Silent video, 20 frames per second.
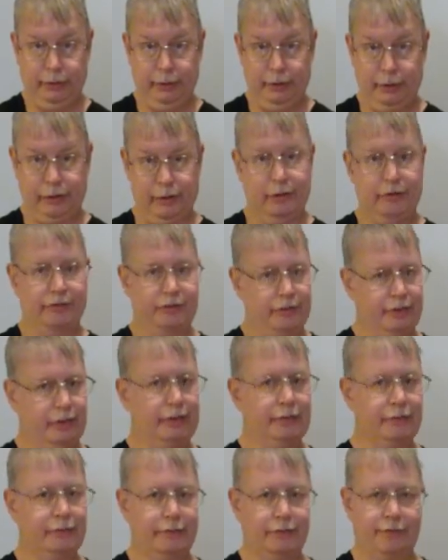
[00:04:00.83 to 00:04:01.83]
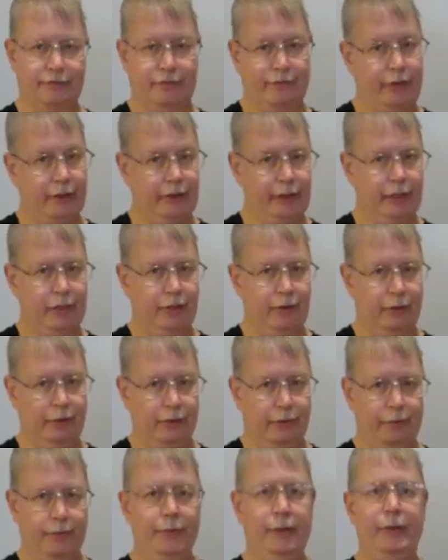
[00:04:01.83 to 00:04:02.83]
because it's very
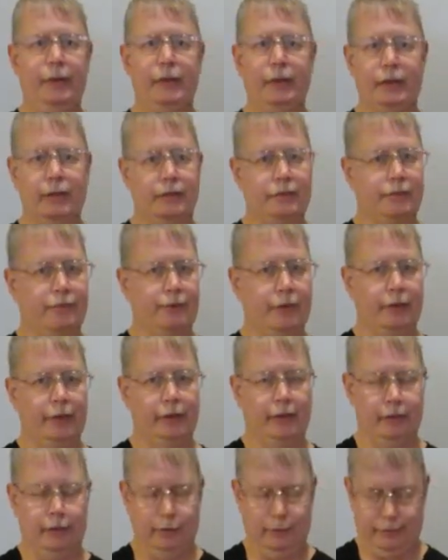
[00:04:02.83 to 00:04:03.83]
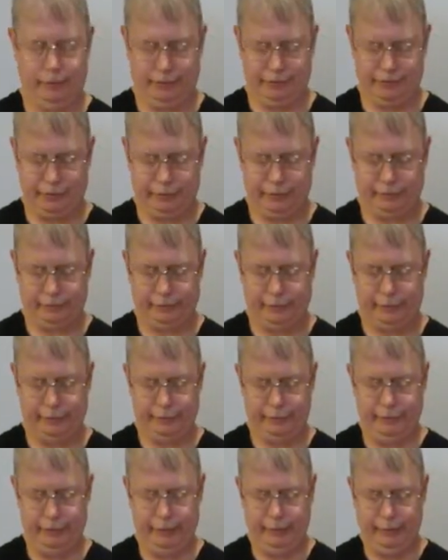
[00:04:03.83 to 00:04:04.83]
cold. It gets very cold when it's in the
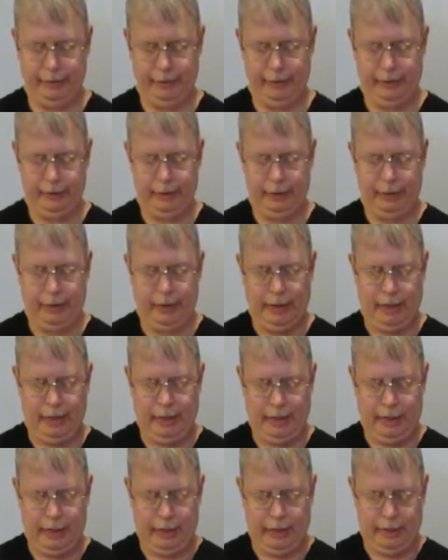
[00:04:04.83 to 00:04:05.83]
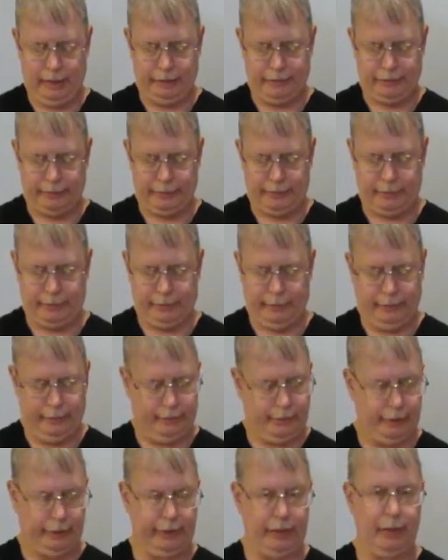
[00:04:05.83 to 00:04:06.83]
fridge. So
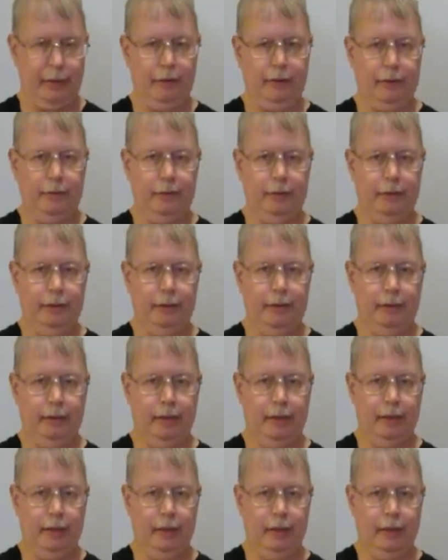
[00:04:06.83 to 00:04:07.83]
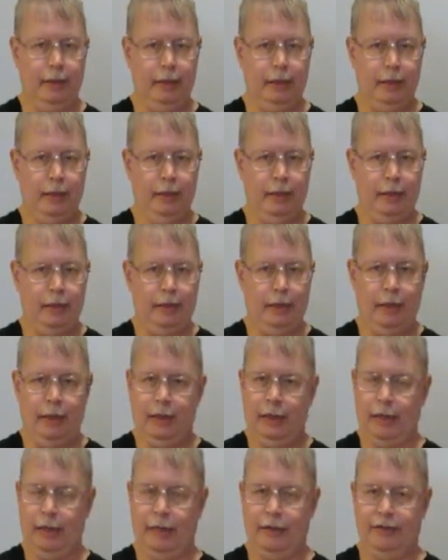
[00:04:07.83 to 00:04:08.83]
there you go.
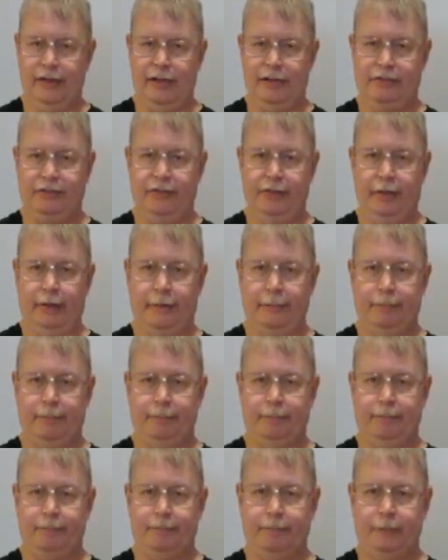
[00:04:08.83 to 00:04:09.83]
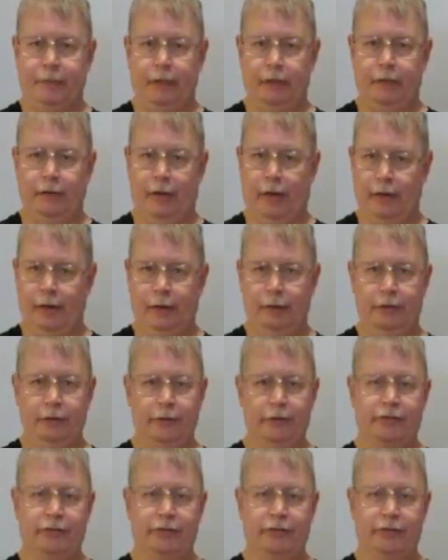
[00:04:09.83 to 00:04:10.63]
And that's it. Now I'm going to do